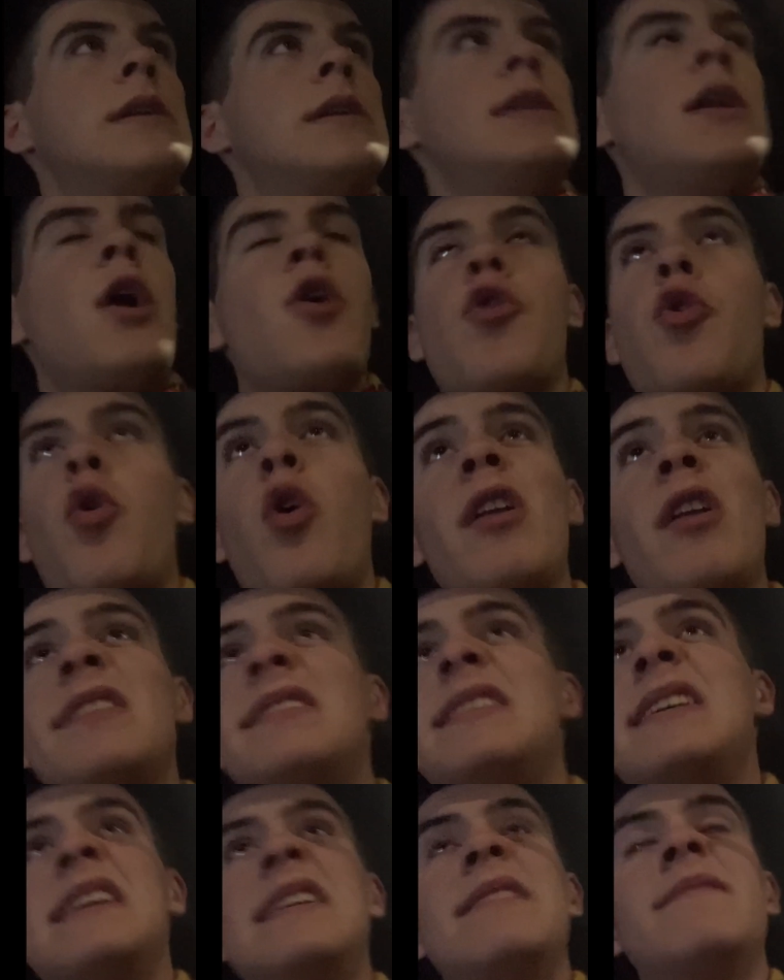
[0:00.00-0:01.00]
No
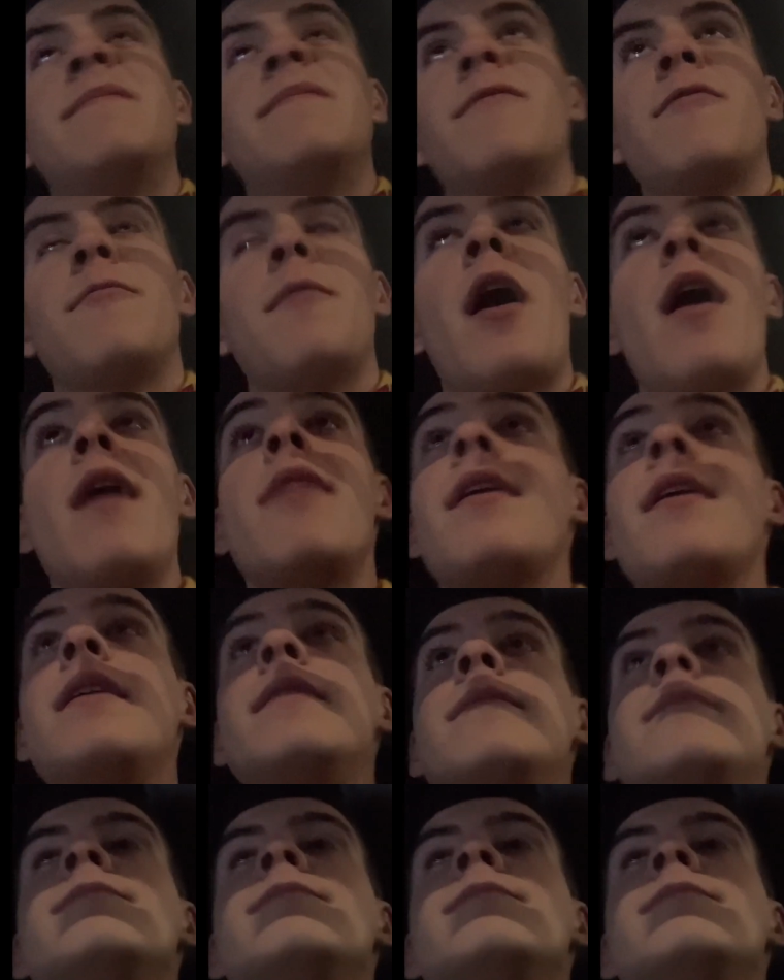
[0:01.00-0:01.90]
quality from either.